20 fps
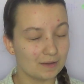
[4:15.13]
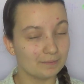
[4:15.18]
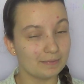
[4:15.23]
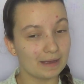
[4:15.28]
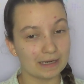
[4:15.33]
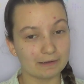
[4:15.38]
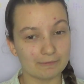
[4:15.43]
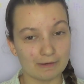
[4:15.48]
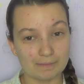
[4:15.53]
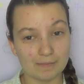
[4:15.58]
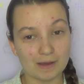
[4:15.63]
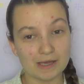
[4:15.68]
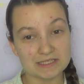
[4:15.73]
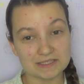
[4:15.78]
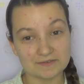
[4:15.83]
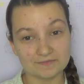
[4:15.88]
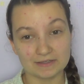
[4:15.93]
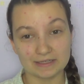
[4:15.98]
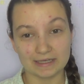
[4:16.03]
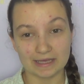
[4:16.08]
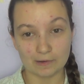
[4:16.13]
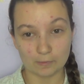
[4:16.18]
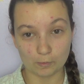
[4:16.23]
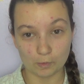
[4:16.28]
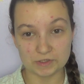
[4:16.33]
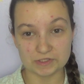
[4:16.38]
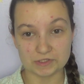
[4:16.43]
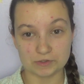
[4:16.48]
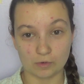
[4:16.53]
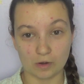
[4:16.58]
But anyway, mercifully it
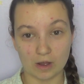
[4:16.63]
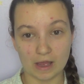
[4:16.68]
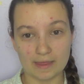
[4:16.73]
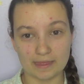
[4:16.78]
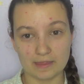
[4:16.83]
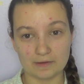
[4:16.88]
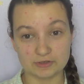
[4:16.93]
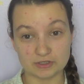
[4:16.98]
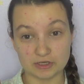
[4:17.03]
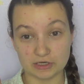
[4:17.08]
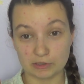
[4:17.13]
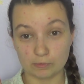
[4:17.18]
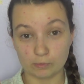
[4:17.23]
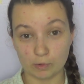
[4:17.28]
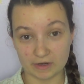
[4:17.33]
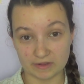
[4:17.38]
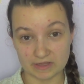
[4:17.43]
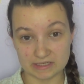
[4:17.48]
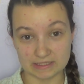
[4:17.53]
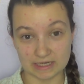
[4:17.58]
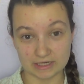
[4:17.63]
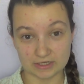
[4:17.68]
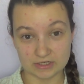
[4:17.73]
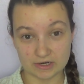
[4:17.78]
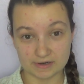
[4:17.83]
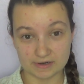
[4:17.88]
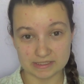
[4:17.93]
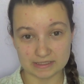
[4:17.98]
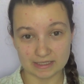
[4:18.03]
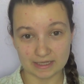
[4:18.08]
was quiet and there was only one of the
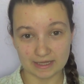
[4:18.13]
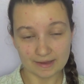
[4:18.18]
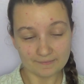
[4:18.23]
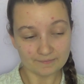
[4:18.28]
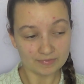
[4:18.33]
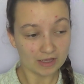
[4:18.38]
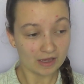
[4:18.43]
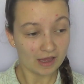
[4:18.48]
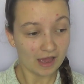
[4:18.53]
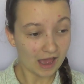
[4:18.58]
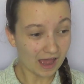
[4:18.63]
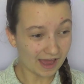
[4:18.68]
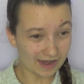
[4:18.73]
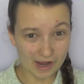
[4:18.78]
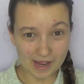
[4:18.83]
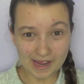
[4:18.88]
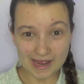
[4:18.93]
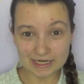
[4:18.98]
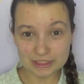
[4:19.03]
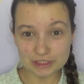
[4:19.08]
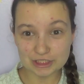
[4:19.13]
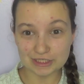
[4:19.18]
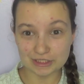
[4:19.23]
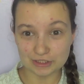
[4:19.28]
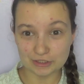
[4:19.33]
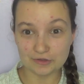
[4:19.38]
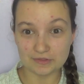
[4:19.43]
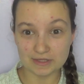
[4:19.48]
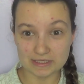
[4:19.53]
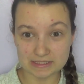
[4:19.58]
secretaries there. And I actually
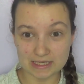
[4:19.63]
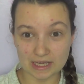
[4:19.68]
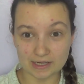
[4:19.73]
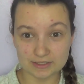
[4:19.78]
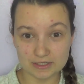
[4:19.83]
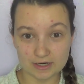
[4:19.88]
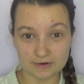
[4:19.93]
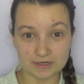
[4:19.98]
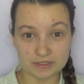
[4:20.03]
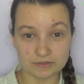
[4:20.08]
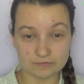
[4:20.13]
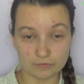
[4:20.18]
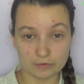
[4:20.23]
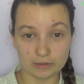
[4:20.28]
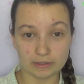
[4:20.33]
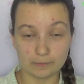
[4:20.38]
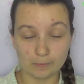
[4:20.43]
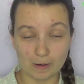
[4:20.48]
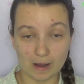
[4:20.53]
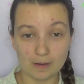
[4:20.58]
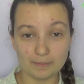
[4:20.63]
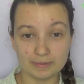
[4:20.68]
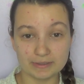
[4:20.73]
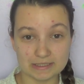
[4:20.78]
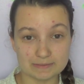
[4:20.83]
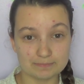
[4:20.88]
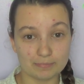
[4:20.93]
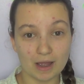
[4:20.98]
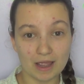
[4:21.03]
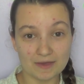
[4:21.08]
knew these secretaries really well
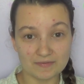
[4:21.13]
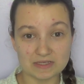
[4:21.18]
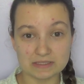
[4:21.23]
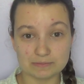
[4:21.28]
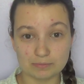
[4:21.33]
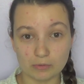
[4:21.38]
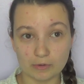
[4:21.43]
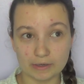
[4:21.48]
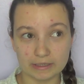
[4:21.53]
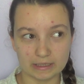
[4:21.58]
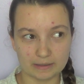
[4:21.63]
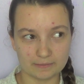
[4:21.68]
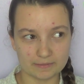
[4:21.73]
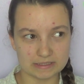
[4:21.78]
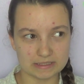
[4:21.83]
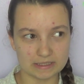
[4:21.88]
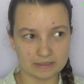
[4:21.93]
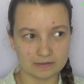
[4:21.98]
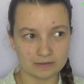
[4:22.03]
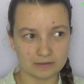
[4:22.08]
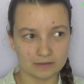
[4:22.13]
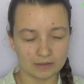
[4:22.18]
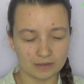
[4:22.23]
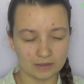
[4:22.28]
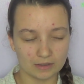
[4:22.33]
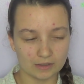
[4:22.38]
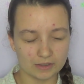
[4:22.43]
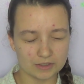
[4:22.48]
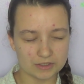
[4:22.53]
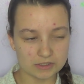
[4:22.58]
because by this point, it was in
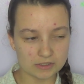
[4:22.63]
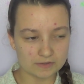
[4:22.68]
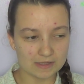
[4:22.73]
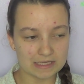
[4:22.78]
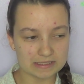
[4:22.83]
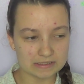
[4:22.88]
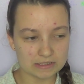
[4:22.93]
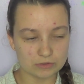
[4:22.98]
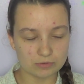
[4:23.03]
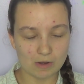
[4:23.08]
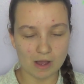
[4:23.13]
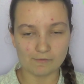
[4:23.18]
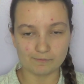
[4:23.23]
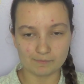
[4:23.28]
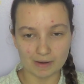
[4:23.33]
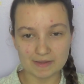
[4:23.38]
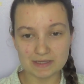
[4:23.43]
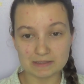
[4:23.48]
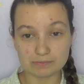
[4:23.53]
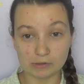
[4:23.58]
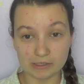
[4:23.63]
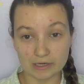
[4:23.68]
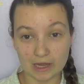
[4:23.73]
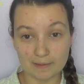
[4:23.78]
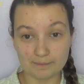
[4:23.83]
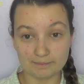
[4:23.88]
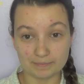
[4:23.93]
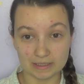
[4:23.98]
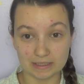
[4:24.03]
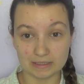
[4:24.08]
2012, by this point
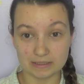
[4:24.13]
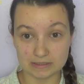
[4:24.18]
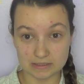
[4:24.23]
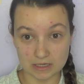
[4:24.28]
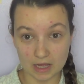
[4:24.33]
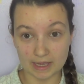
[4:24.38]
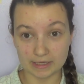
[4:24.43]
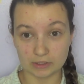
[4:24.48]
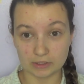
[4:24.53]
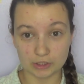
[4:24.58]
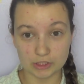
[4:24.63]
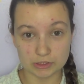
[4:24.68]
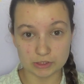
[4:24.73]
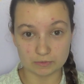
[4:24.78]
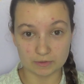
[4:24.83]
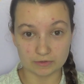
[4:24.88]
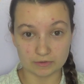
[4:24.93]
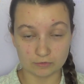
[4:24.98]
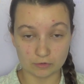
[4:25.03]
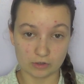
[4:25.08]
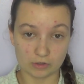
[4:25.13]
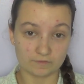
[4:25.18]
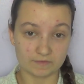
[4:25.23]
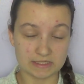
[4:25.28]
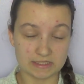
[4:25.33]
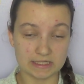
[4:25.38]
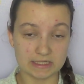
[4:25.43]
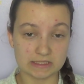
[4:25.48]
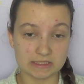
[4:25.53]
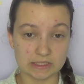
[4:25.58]
I'd been diagnosed with chronic
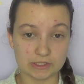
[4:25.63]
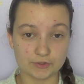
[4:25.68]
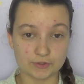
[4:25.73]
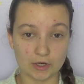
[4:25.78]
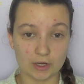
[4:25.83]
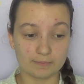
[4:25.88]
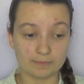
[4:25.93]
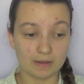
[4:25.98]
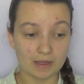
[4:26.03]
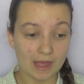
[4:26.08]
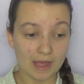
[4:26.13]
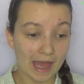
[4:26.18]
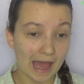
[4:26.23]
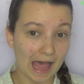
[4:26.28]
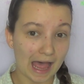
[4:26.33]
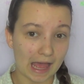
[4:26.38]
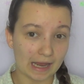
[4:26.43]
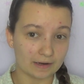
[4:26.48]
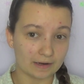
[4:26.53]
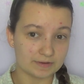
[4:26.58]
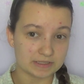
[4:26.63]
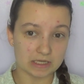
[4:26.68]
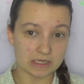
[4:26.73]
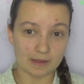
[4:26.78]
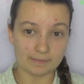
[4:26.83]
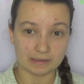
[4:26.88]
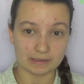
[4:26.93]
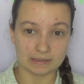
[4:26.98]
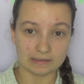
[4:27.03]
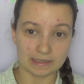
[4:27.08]
fatigue syndrome and I was
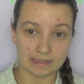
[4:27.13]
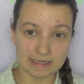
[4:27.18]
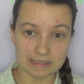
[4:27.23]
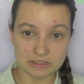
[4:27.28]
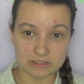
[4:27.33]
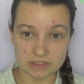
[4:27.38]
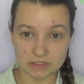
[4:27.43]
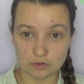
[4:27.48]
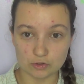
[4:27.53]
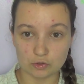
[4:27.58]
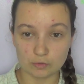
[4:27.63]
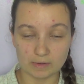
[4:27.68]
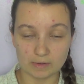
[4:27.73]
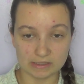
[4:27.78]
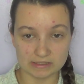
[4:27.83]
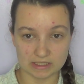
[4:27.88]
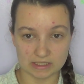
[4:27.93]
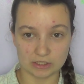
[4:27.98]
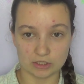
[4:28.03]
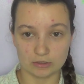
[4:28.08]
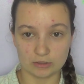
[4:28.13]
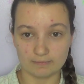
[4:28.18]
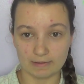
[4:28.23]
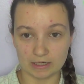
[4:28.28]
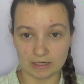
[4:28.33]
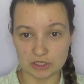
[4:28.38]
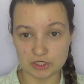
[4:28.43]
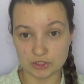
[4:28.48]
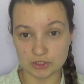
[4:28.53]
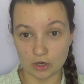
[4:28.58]
coming in late to school because I couldn't
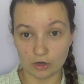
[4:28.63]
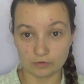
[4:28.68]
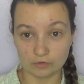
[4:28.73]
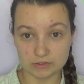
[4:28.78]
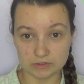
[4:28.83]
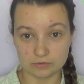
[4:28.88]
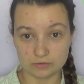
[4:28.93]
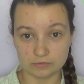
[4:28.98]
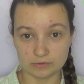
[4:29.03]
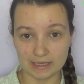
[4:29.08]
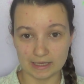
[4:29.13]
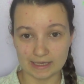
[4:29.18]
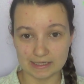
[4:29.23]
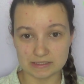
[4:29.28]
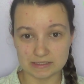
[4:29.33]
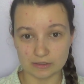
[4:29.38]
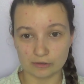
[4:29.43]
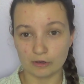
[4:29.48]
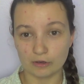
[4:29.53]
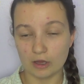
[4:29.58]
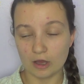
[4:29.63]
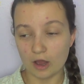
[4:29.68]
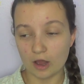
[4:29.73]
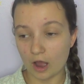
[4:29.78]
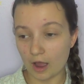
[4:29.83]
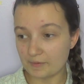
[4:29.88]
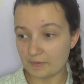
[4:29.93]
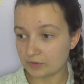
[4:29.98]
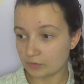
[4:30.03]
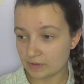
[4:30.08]
manage the whole school day, so
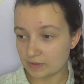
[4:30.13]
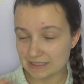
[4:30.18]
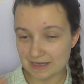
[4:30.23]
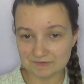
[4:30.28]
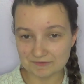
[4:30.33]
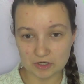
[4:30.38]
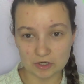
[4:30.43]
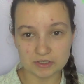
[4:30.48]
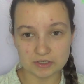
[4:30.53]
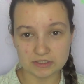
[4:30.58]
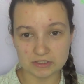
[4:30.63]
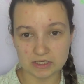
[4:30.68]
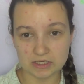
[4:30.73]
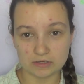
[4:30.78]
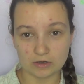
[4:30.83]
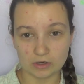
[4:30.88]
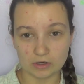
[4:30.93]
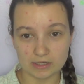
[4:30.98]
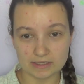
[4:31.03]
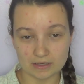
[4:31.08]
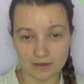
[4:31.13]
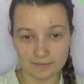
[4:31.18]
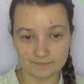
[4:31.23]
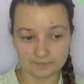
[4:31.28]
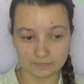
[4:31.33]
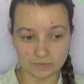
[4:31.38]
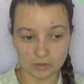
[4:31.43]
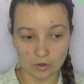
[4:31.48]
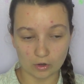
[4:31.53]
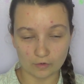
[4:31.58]
I would always have to go into the
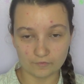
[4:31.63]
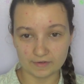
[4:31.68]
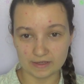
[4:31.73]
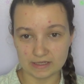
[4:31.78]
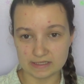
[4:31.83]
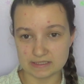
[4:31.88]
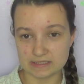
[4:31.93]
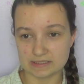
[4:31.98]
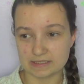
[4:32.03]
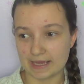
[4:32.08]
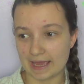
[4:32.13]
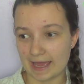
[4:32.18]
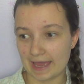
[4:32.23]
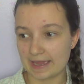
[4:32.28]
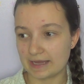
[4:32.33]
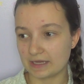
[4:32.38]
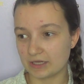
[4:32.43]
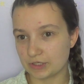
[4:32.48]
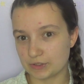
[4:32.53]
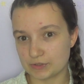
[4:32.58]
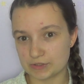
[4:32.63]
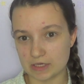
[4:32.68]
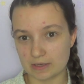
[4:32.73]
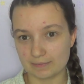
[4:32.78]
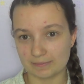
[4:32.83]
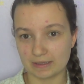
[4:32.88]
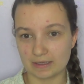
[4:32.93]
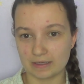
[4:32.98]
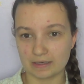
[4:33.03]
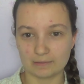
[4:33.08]
office and say, hey, can you
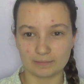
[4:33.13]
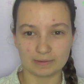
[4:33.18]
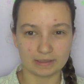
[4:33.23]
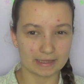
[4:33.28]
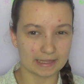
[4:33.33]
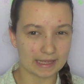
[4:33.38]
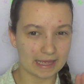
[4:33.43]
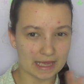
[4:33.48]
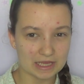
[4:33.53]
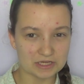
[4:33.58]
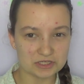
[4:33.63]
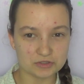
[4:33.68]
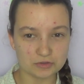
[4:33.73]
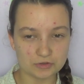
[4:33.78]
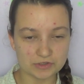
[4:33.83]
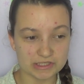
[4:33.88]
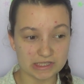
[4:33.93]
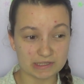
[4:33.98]
sign me in? They'll be like, yeah, sure.